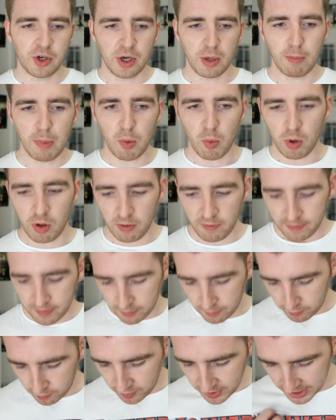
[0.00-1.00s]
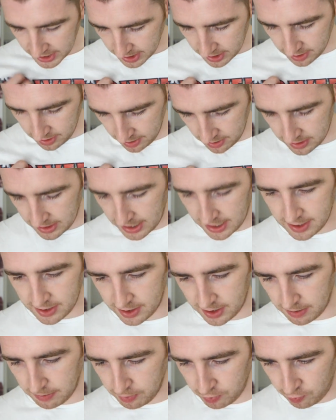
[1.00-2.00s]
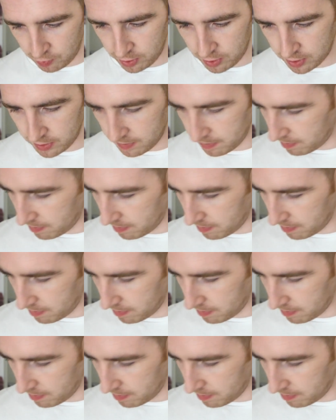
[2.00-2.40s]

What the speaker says: my Wolverine, that sounds rude.